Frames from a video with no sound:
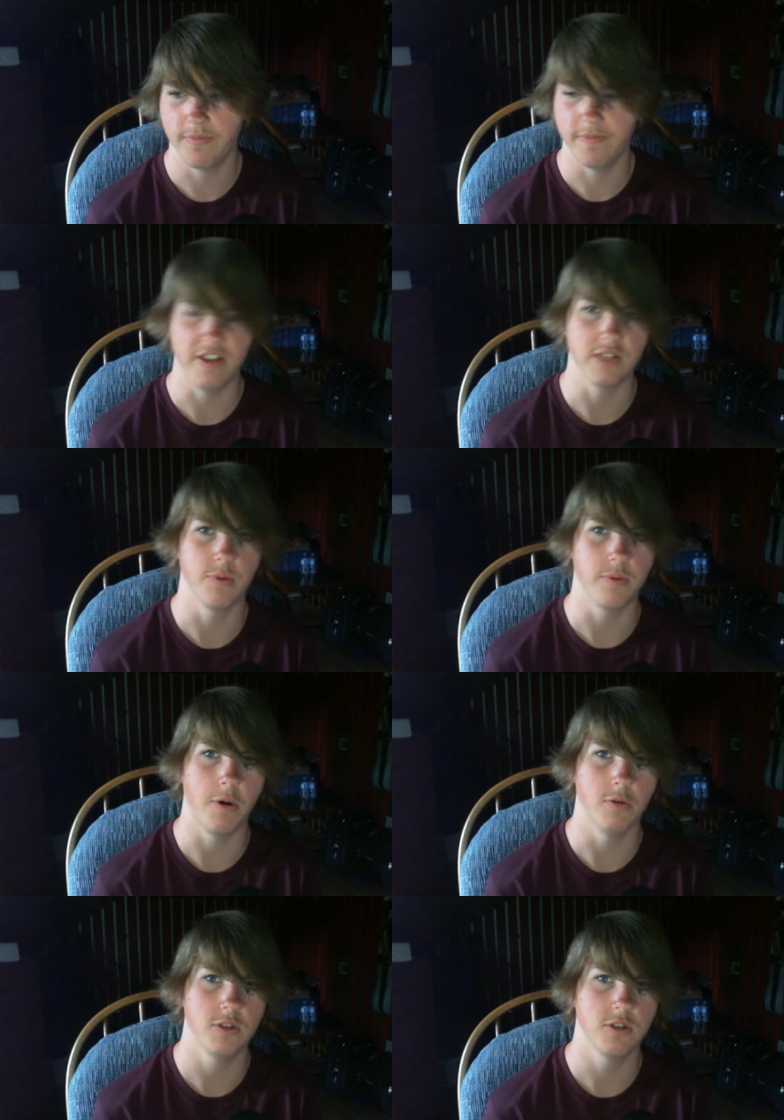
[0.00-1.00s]
Facebook
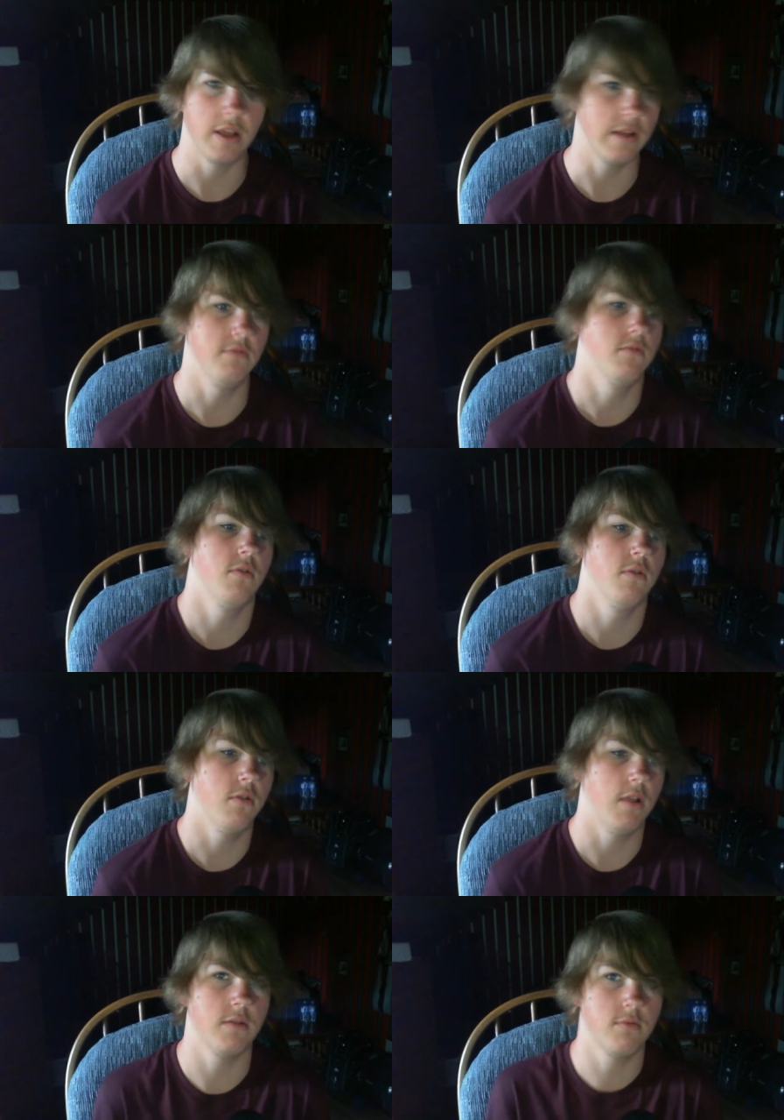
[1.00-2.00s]
posts like
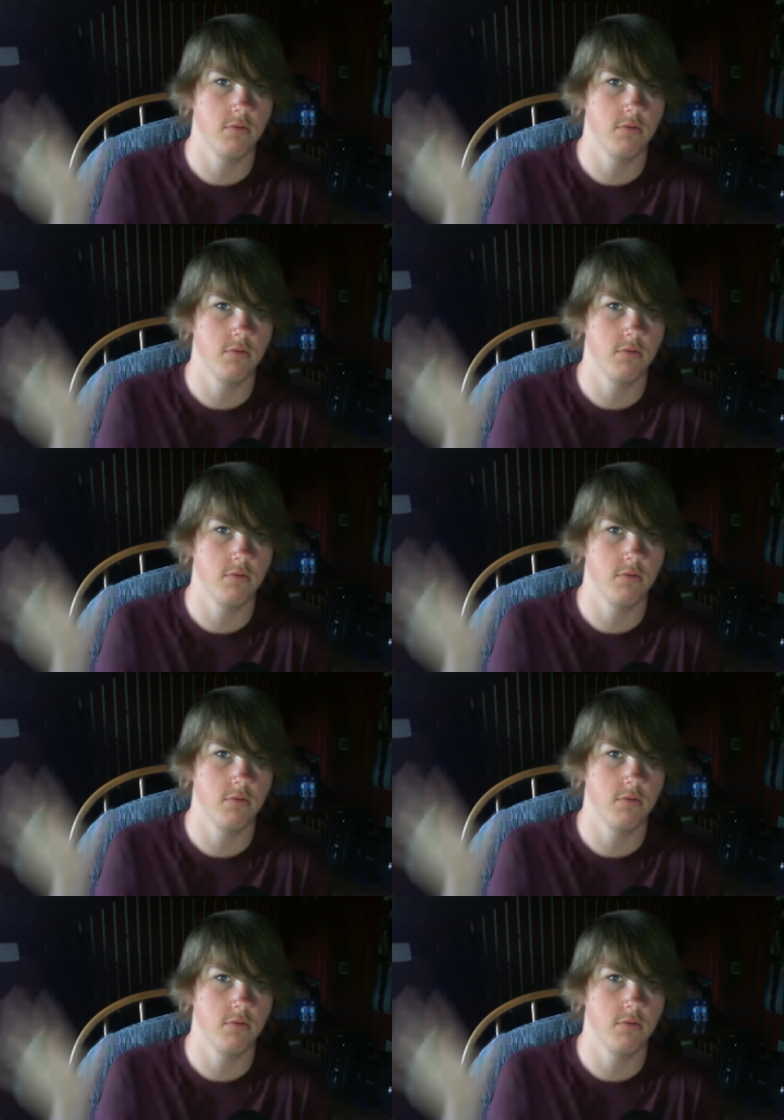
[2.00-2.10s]
like